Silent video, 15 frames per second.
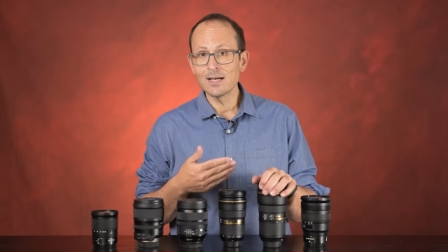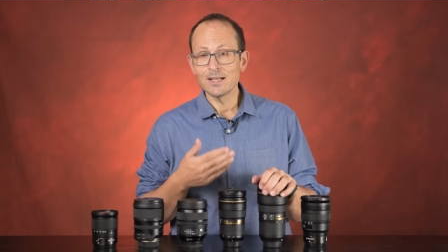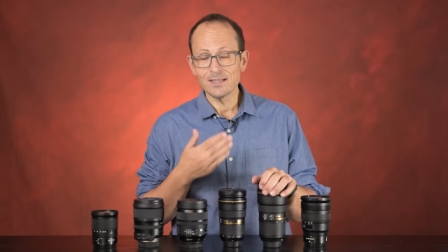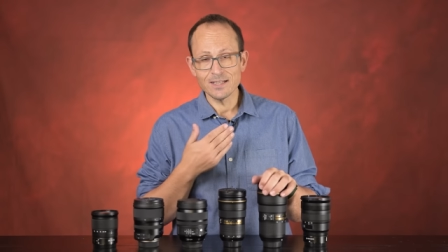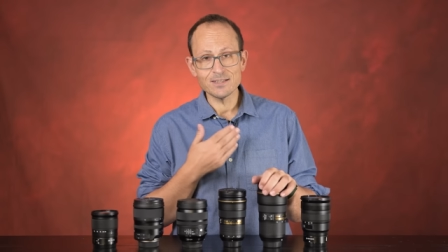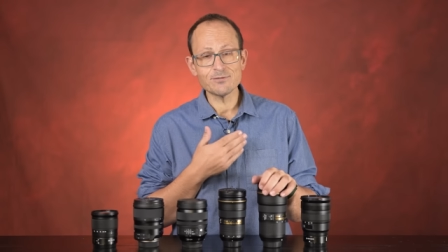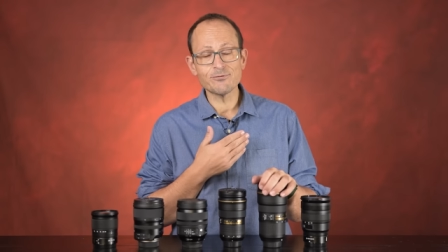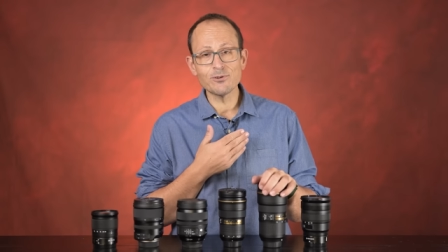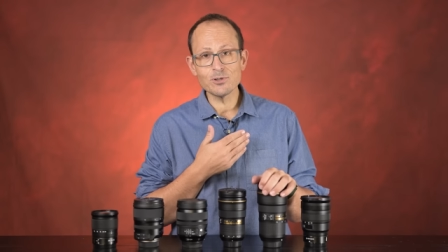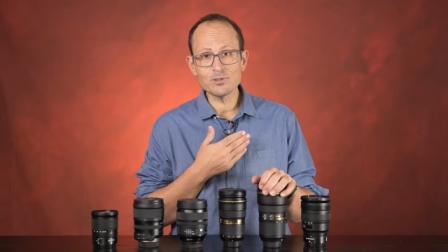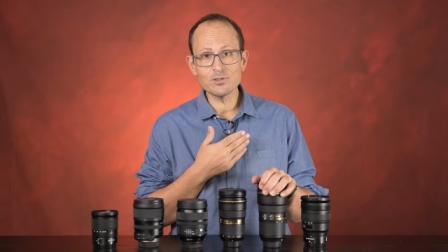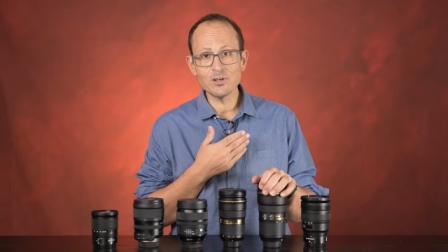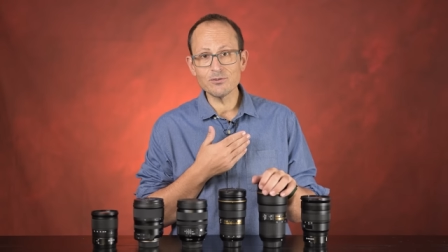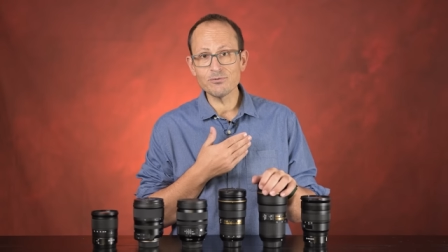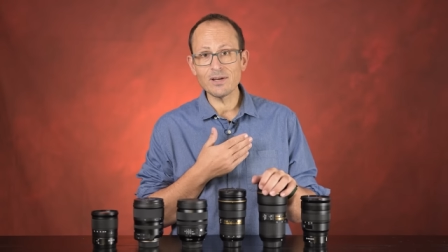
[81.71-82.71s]
Let's
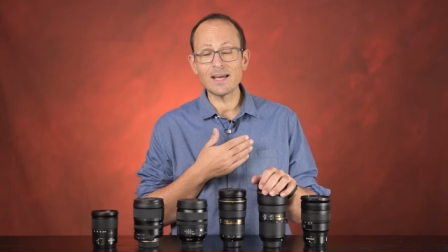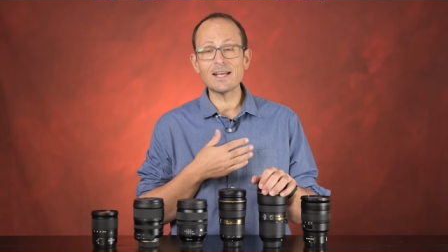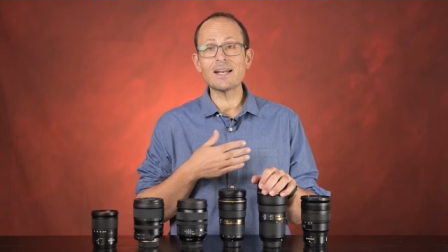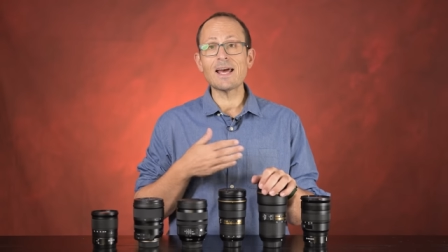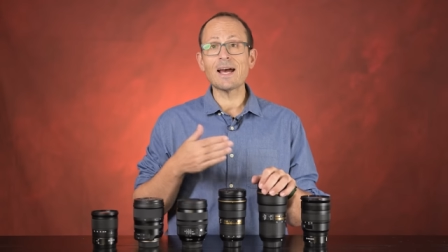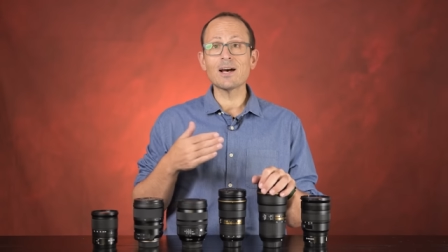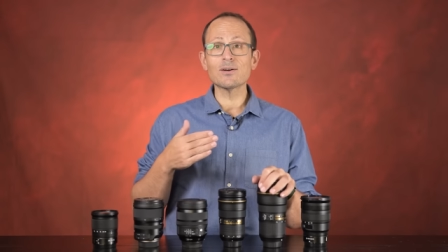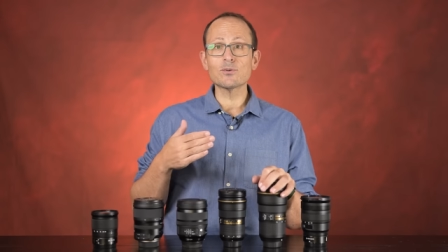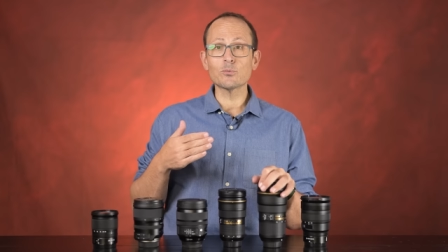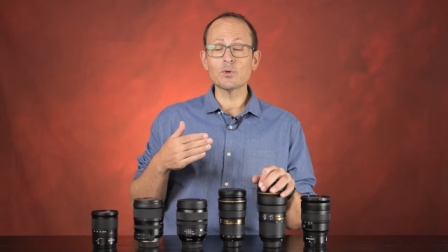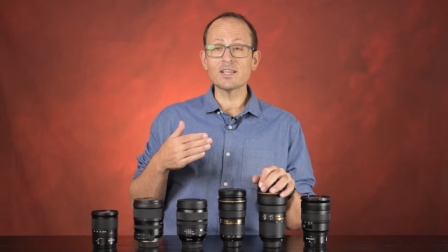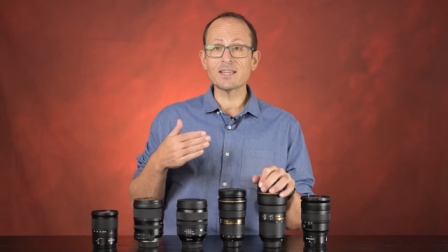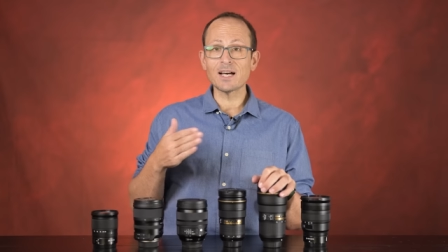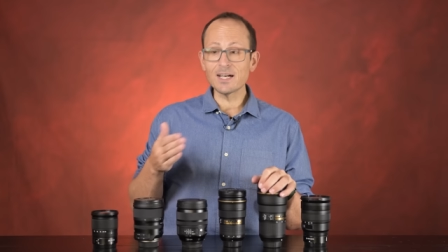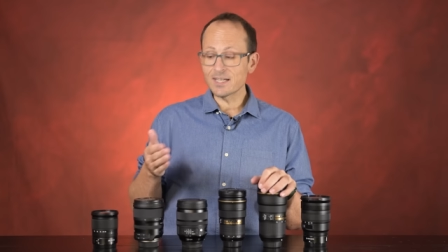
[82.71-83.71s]
first off head out
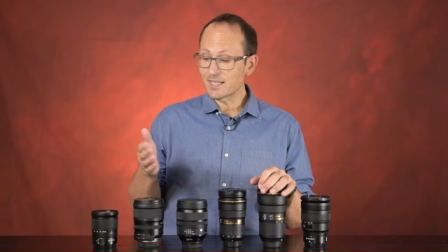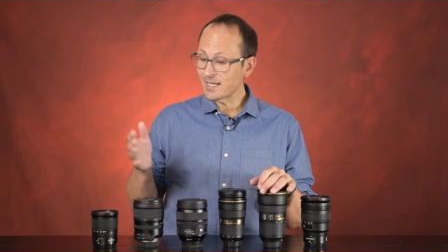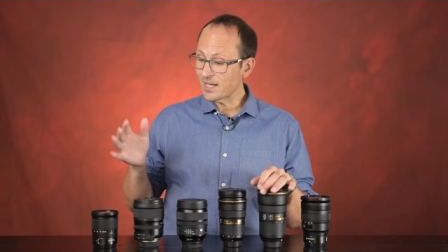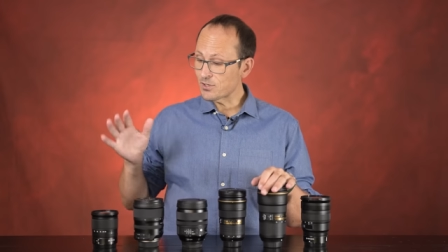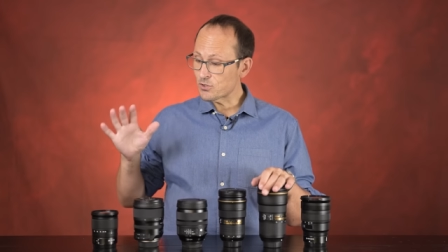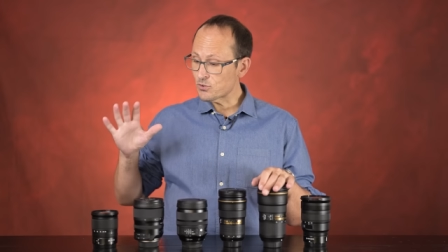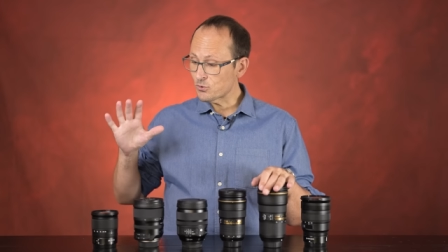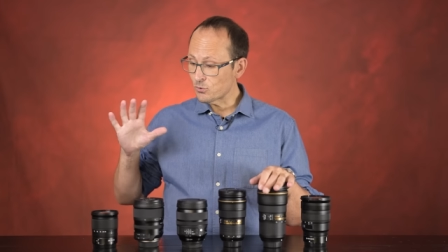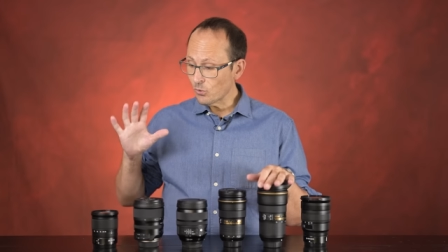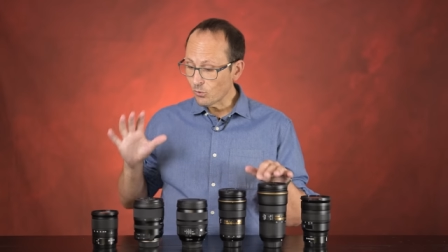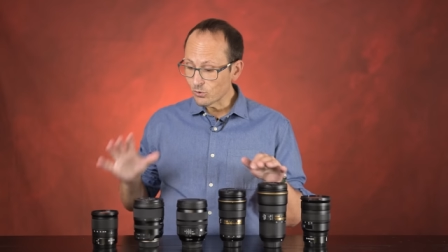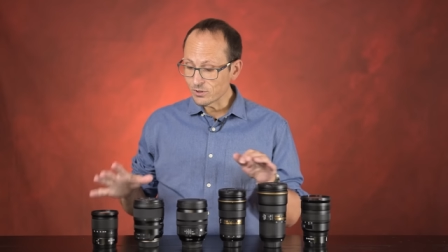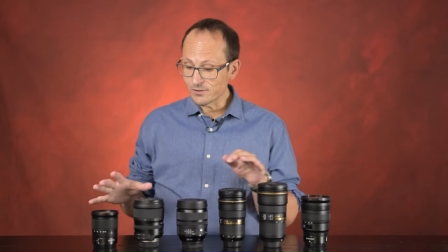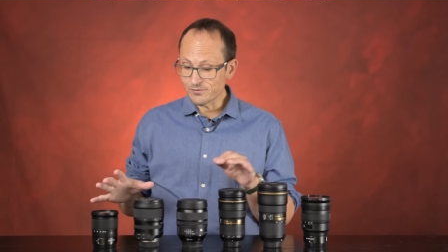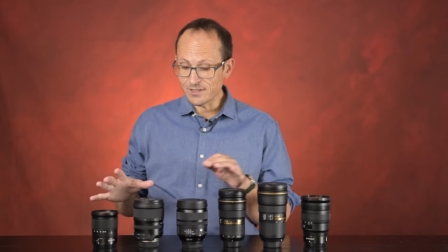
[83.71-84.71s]
with Honey and shoot
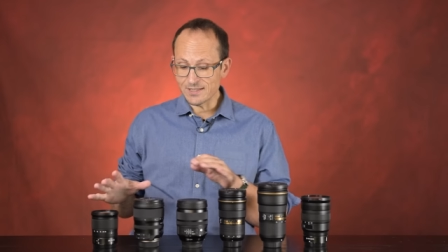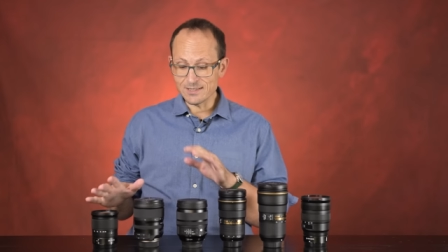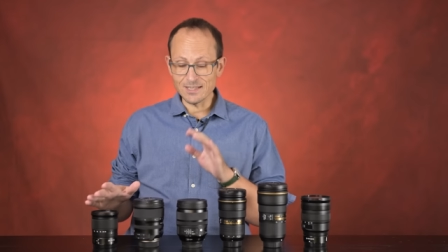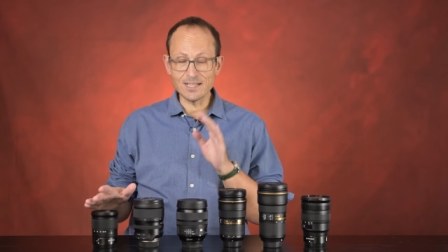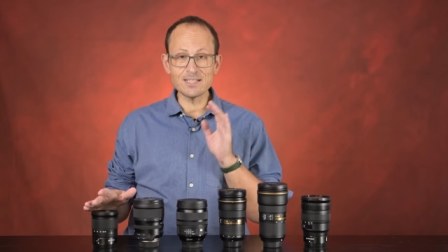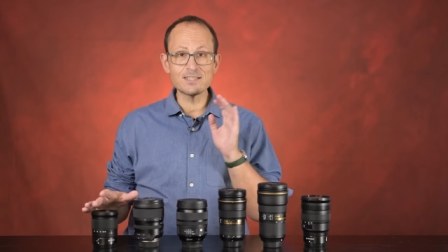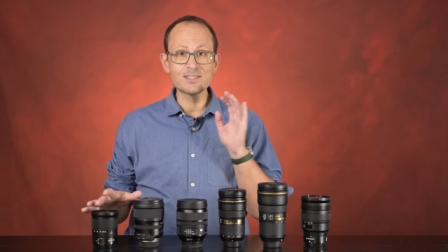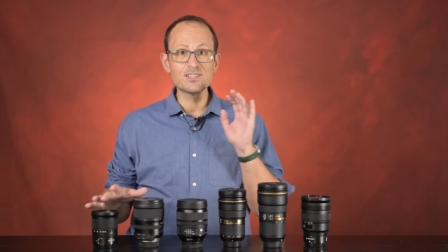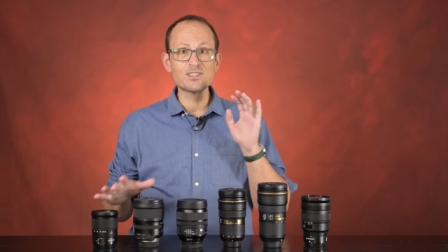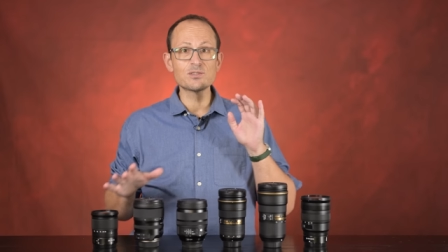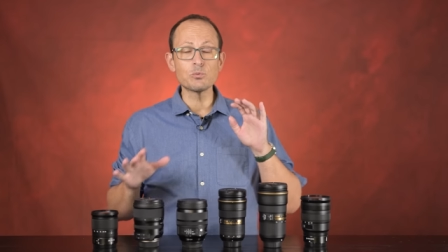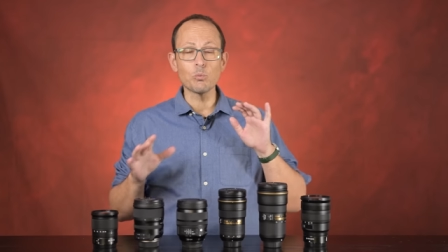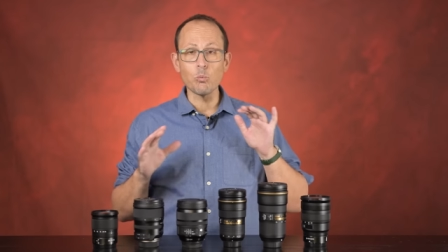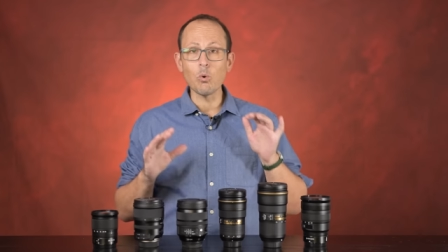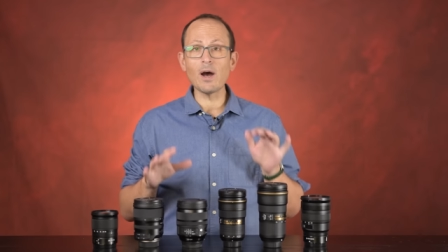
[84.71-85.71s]
all of these
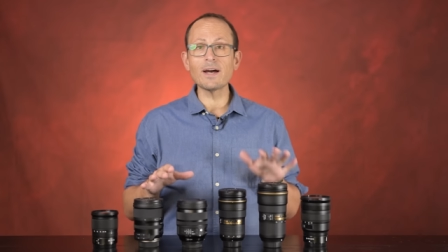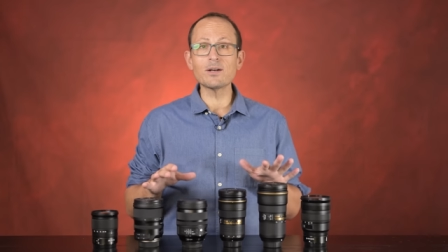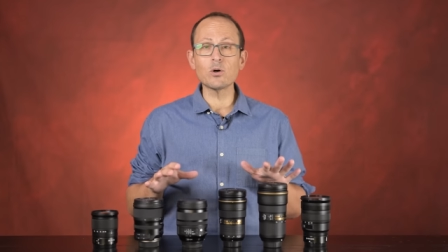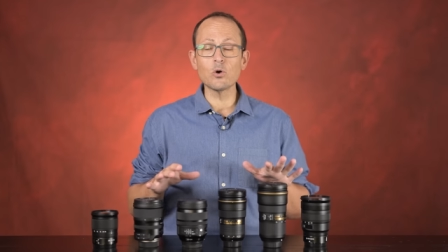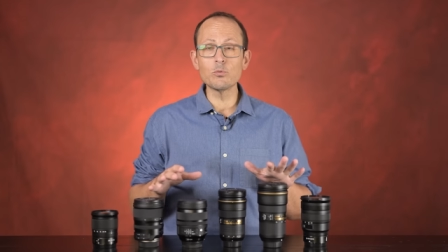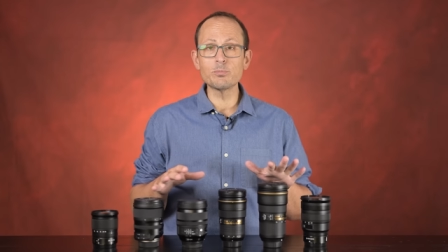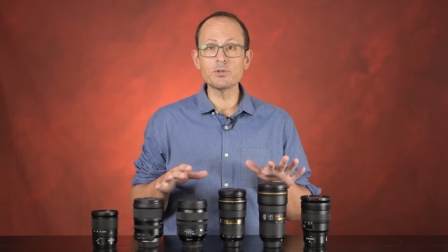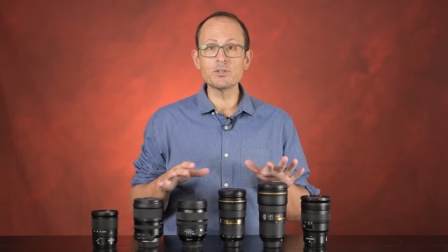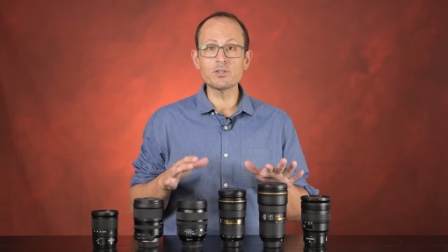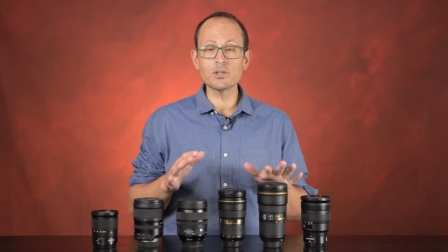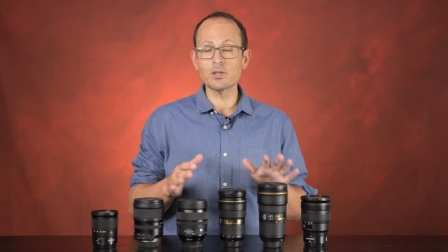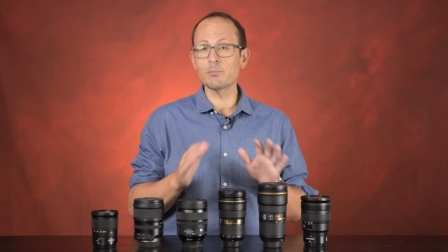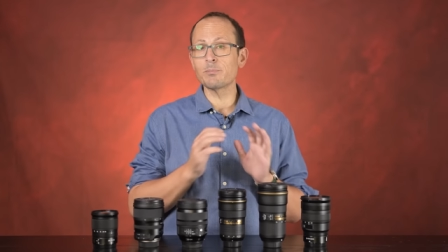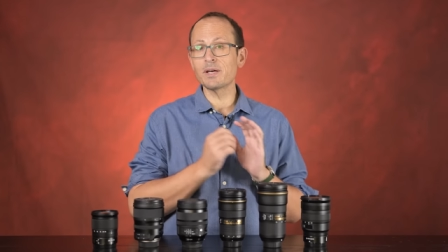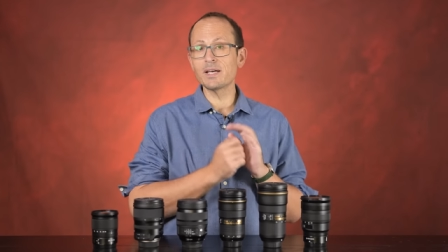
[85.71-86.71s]
lenses wide open to
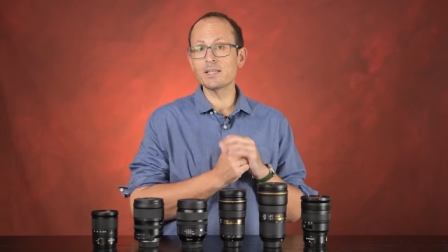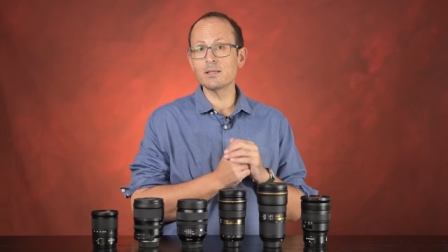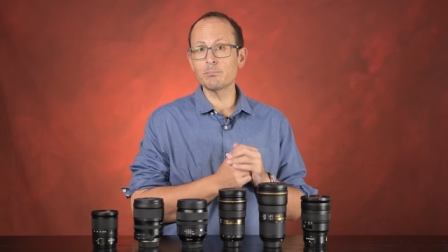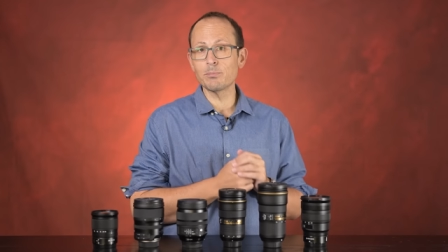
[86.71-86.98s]
compare the